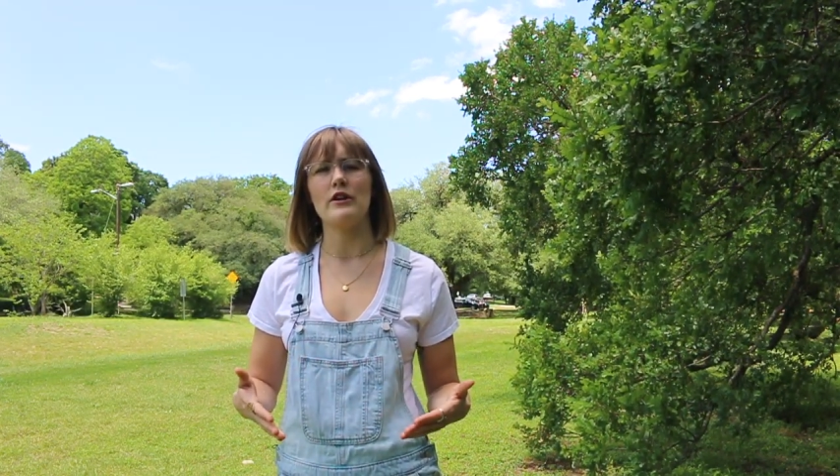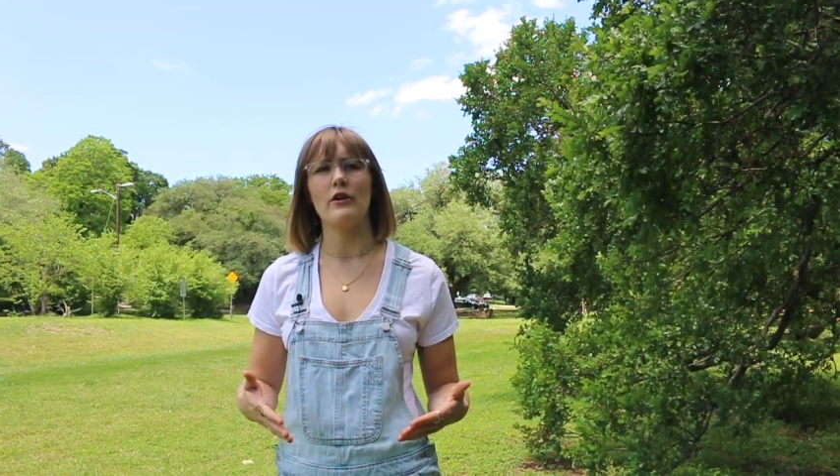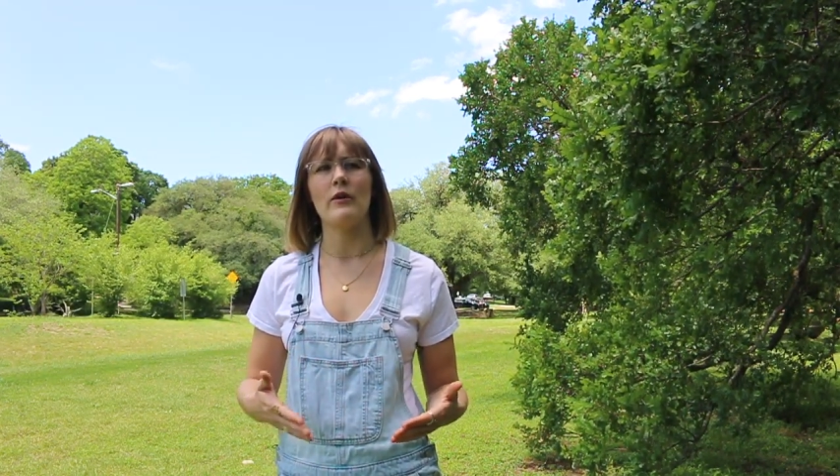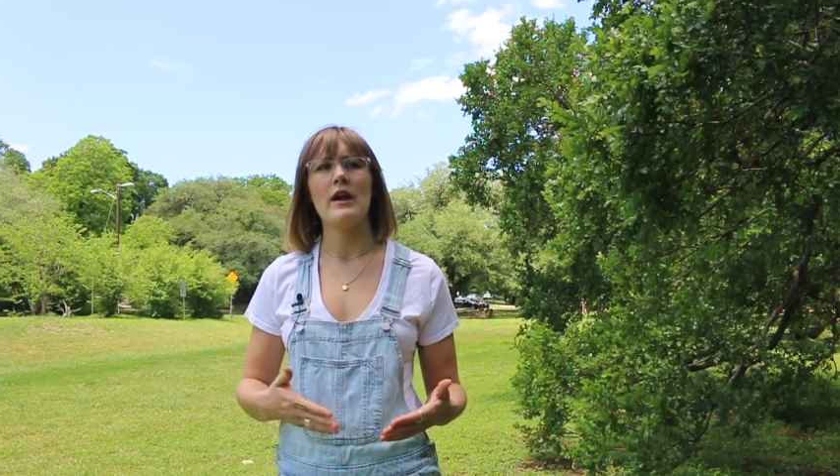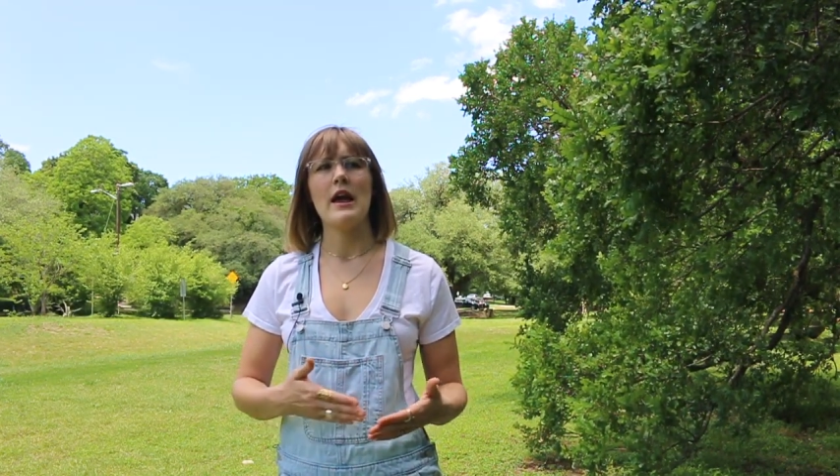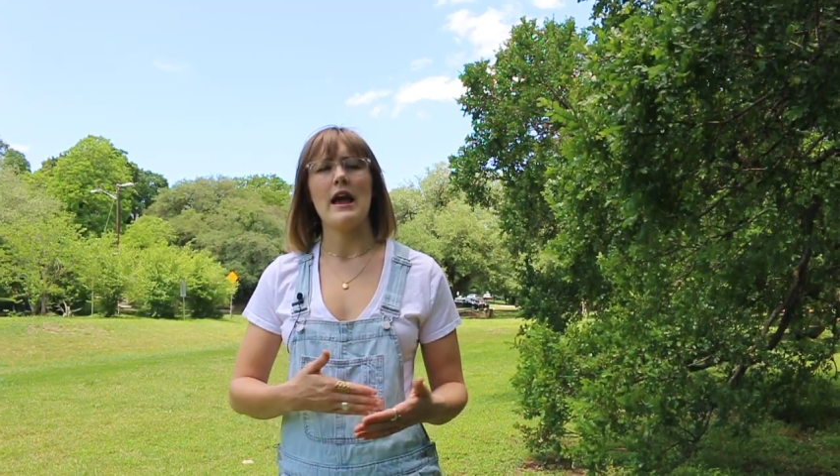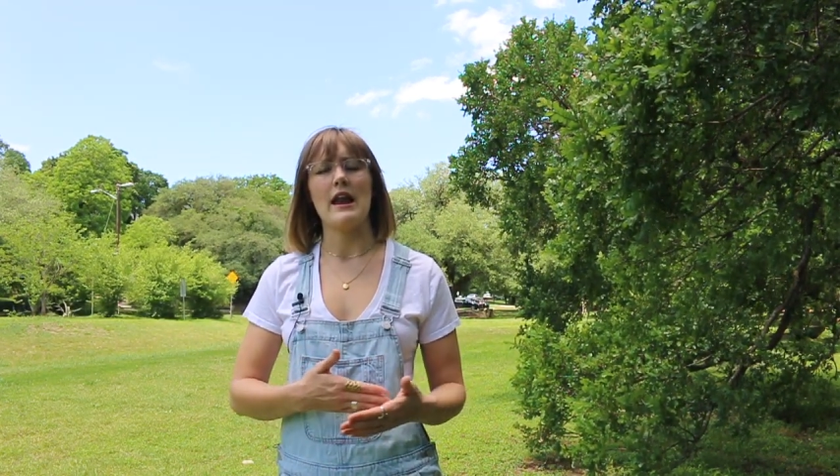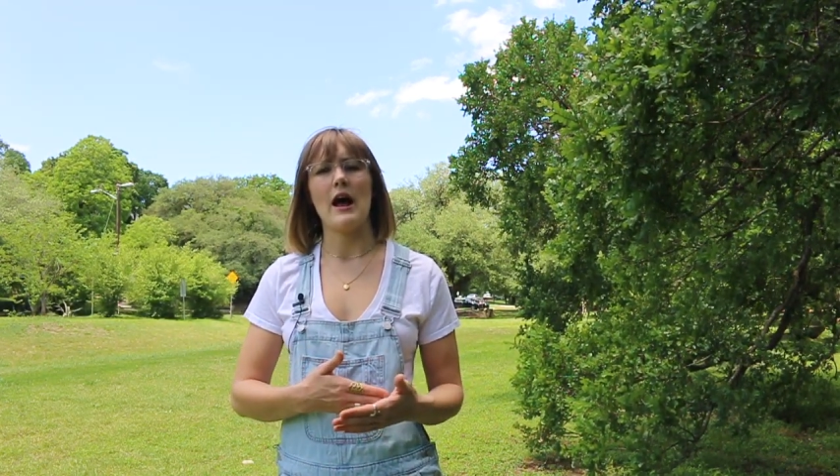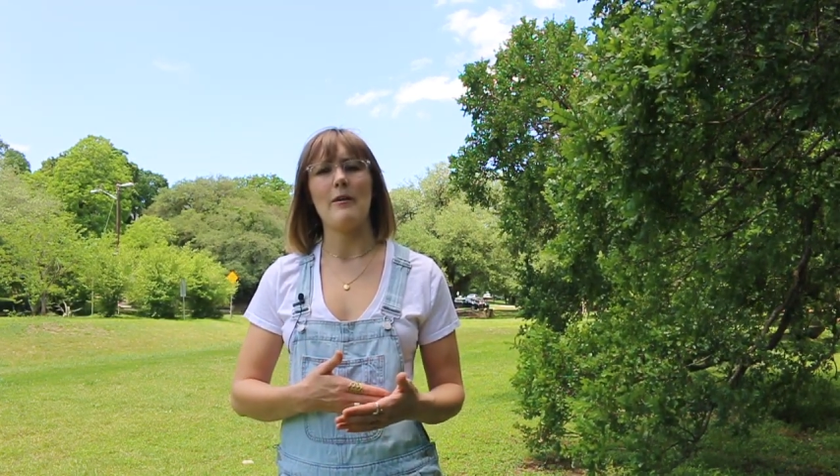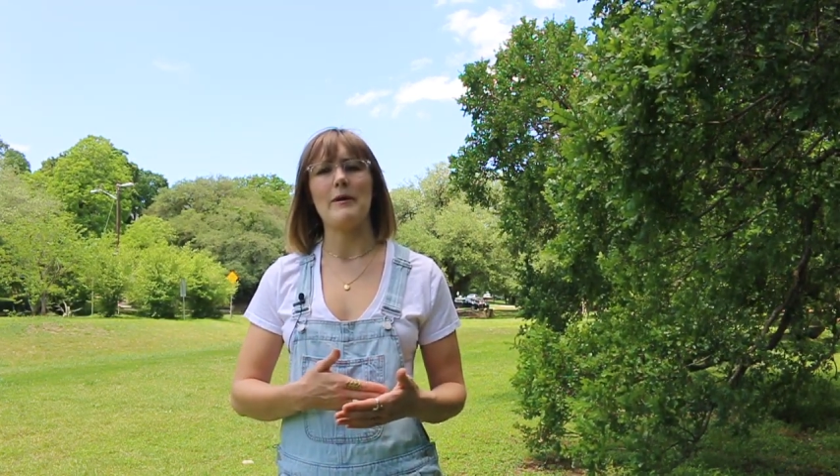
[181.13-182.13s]
you
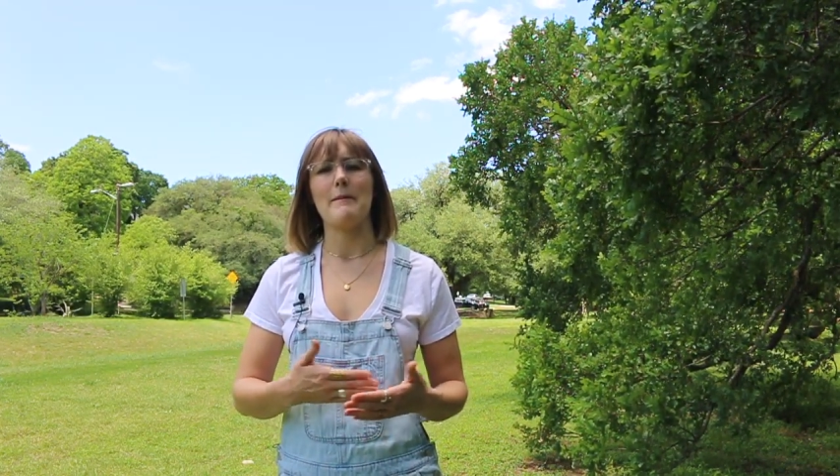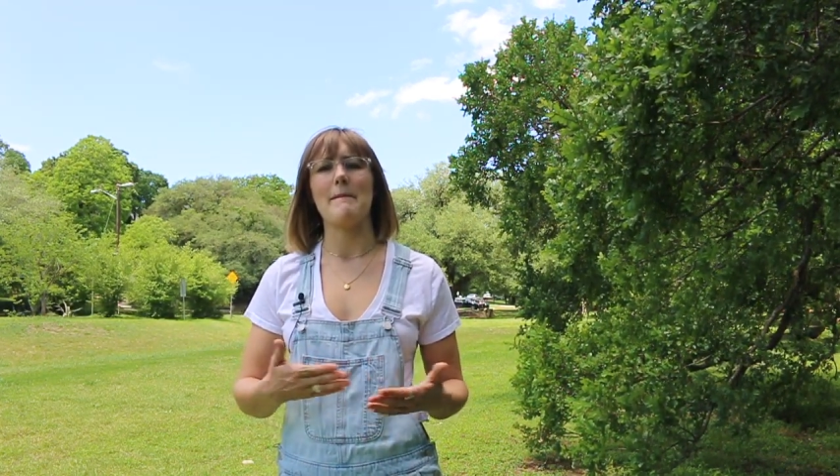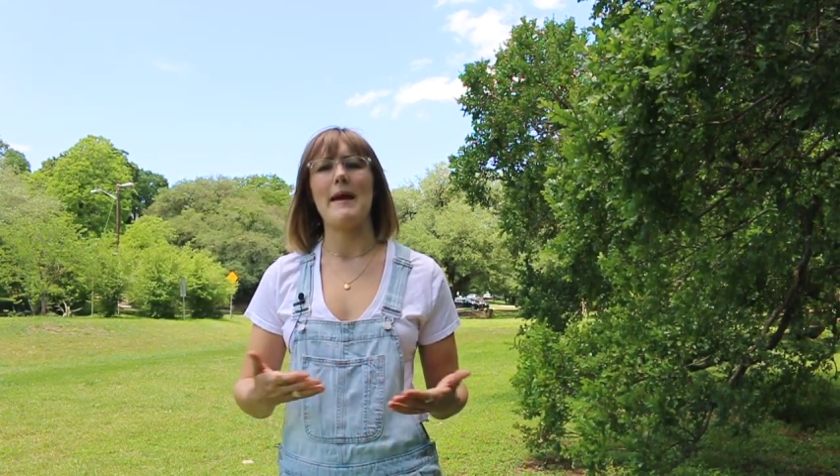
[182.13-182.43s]
in helping